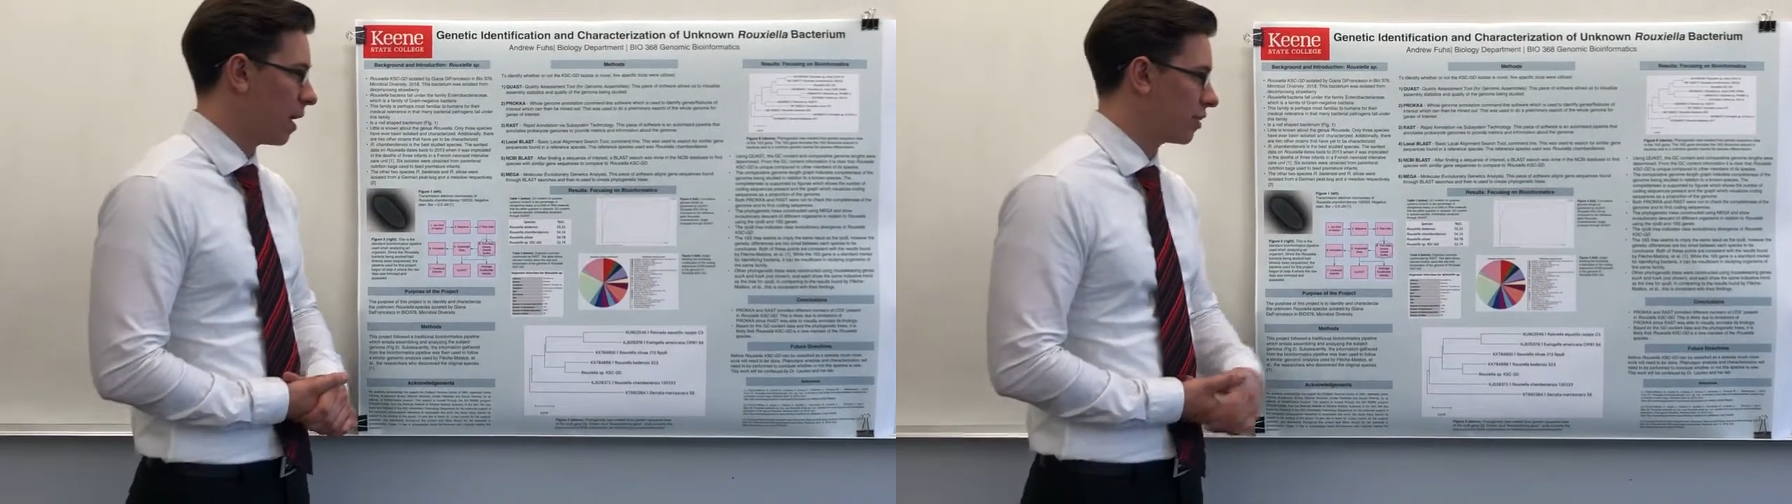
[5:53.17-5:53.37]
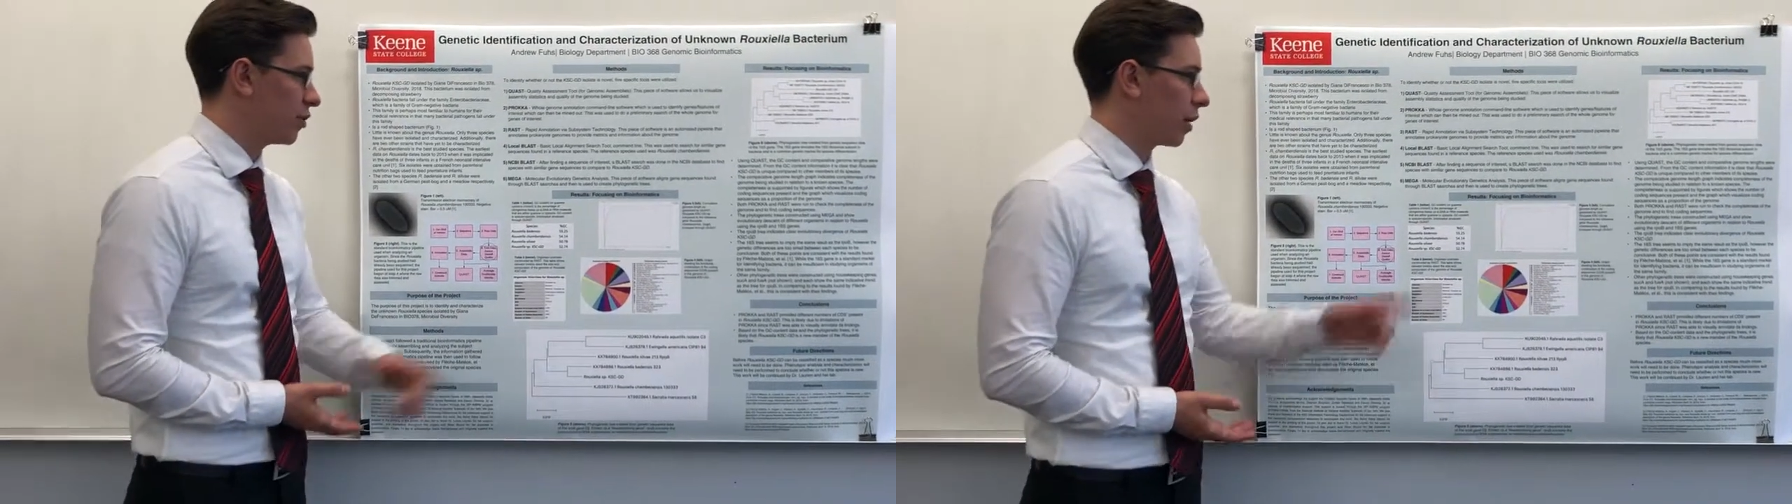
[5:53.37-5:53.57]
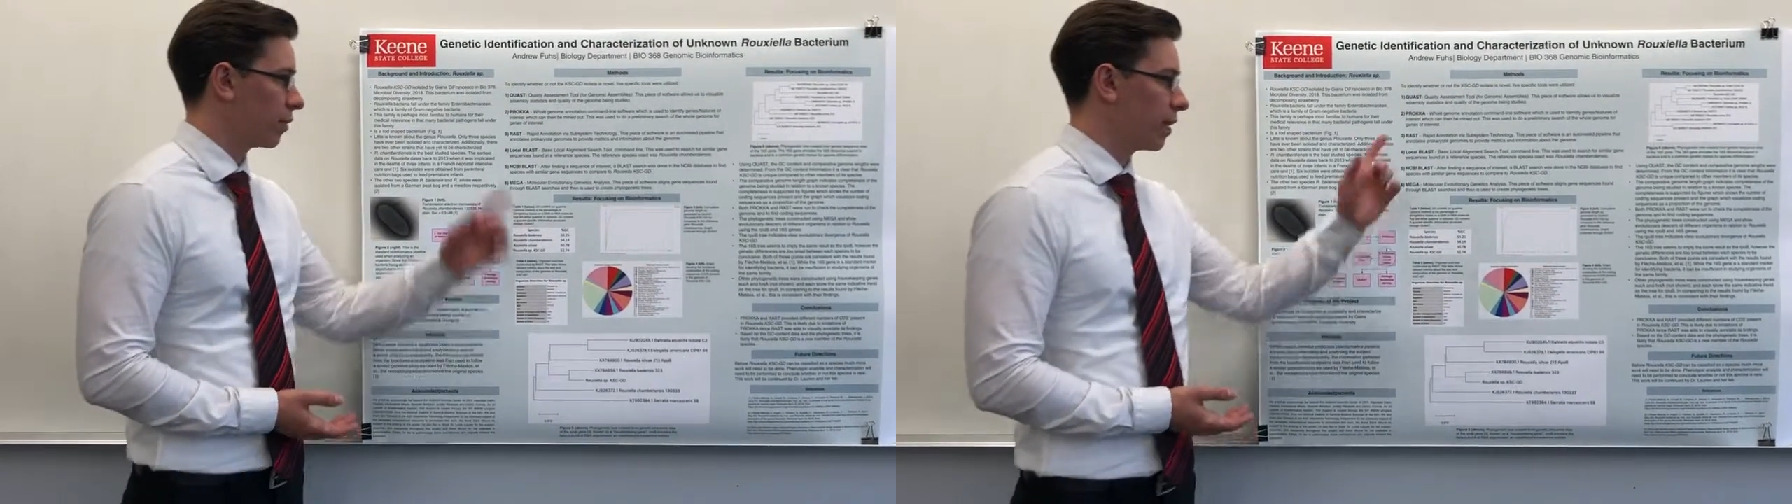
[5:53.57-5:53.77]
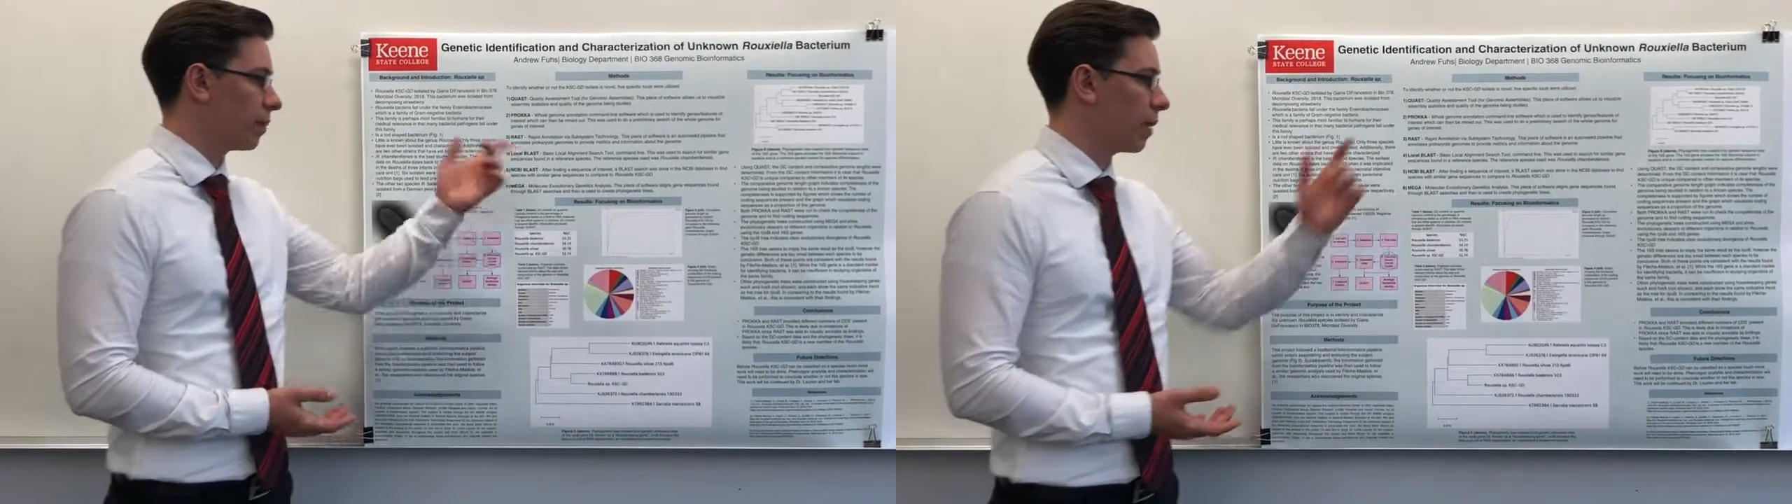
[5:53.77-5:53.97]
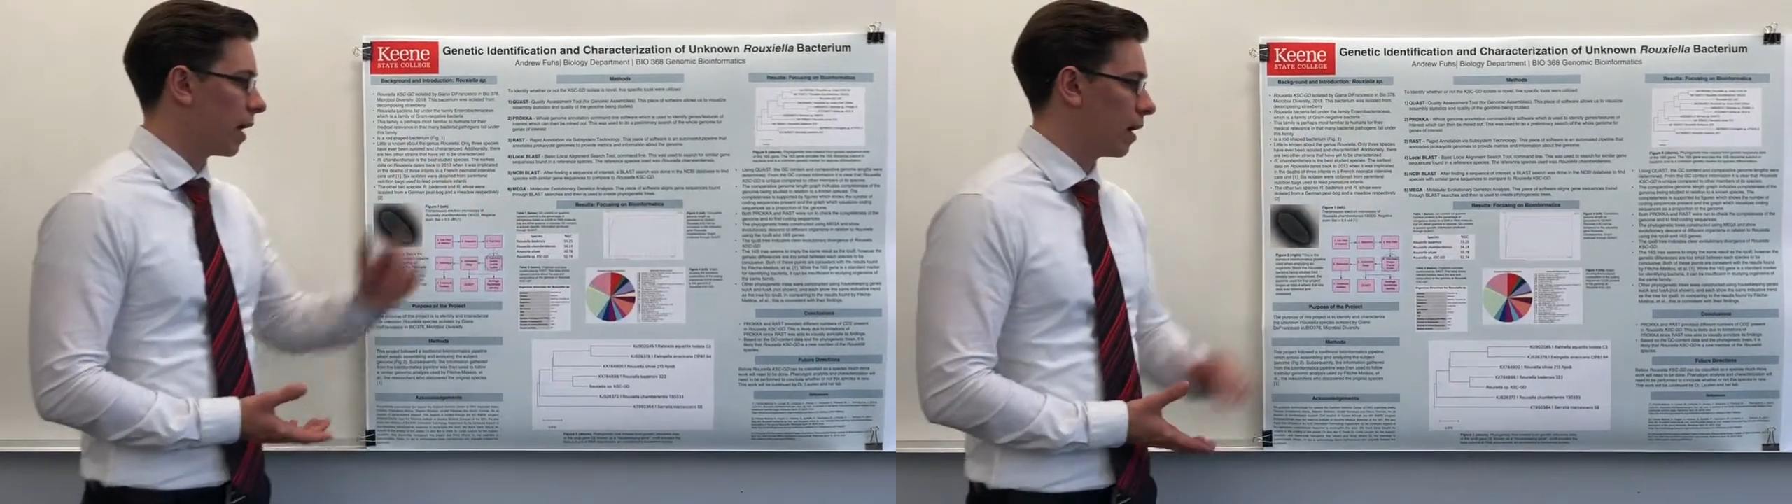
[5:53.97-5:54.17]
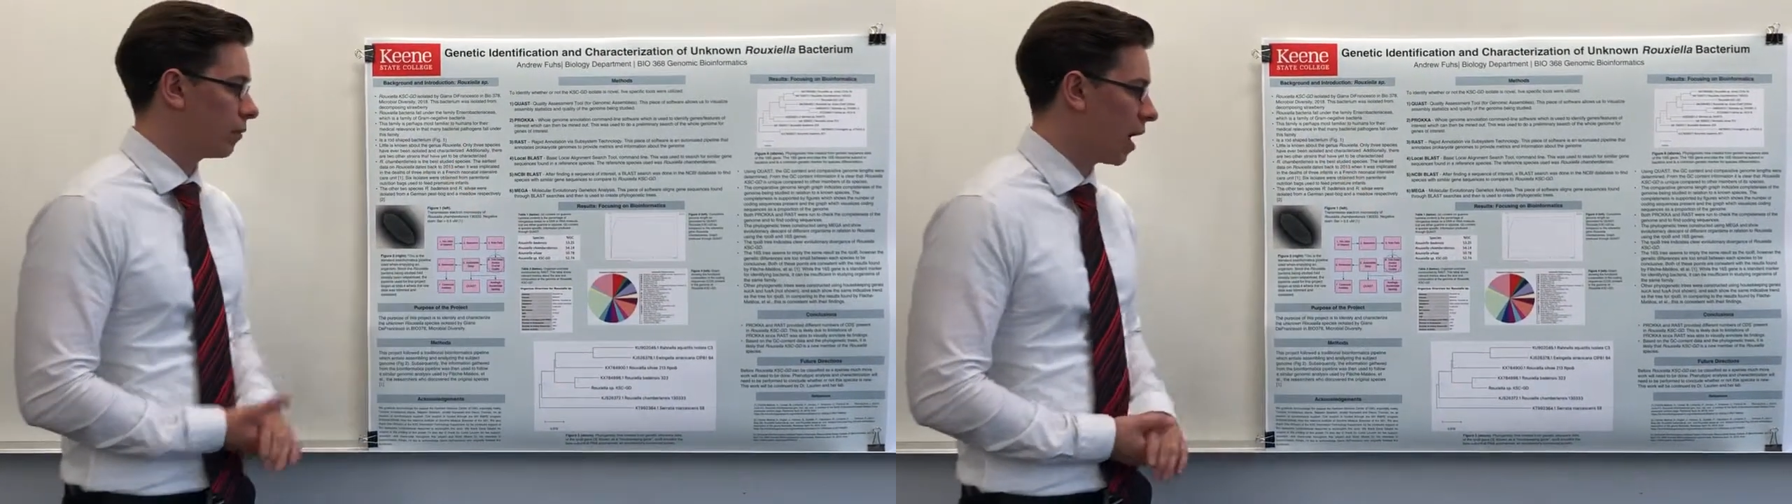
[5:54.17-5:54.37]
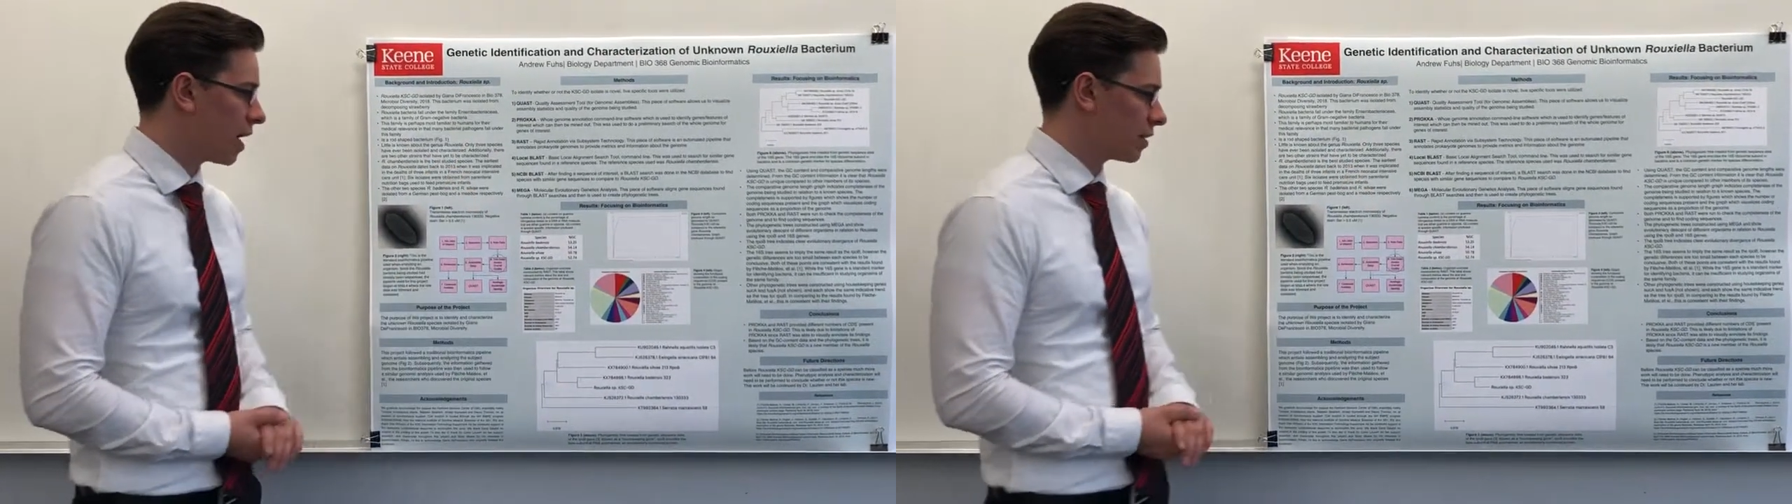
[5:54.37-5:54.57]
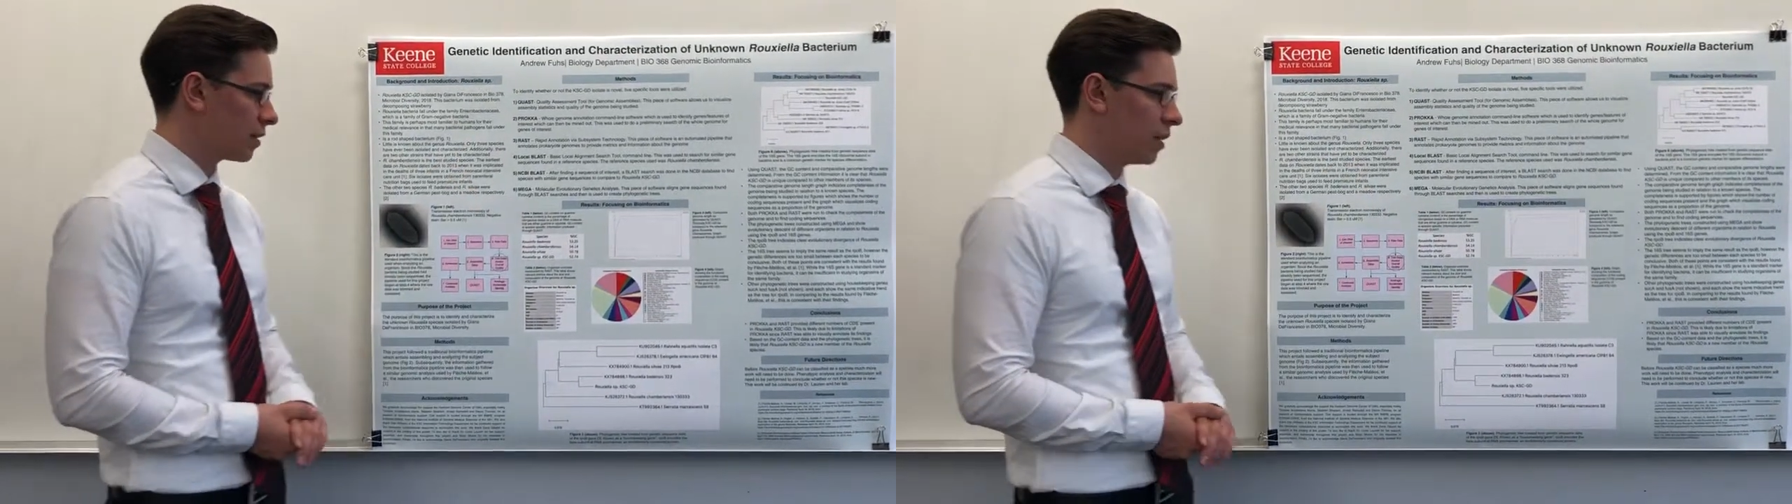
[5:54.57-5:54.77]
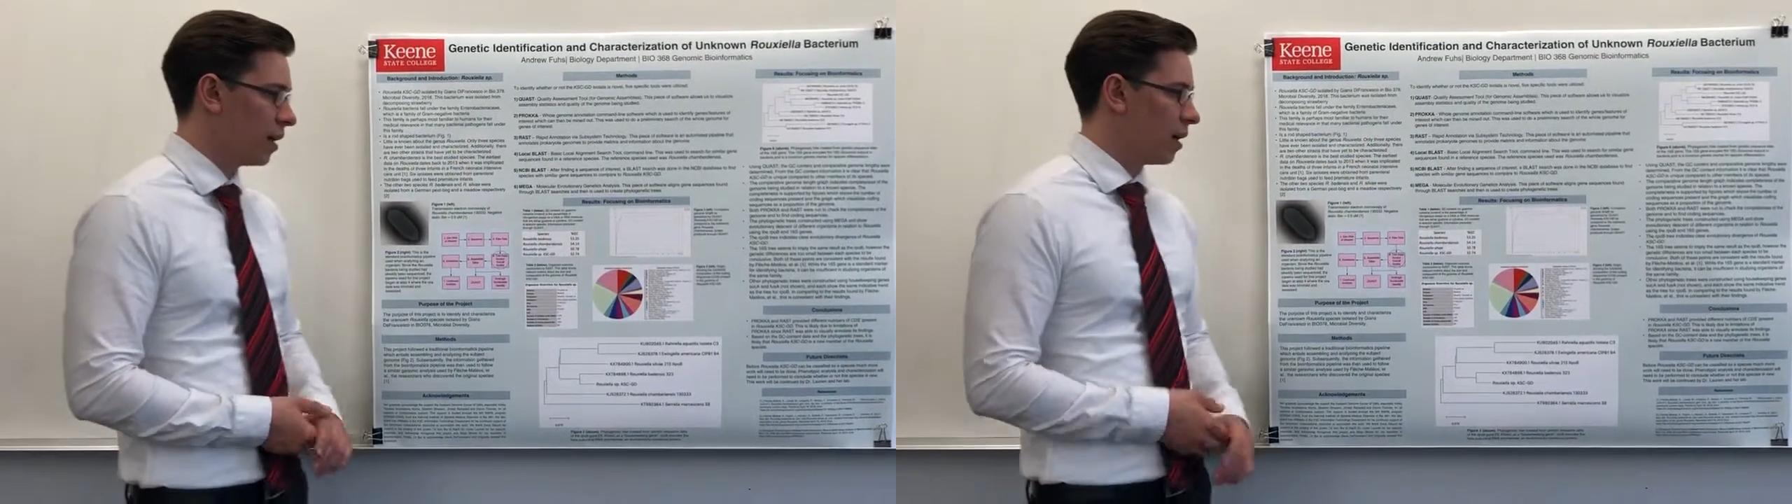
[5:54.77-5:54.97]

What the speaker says: as generated by RAST,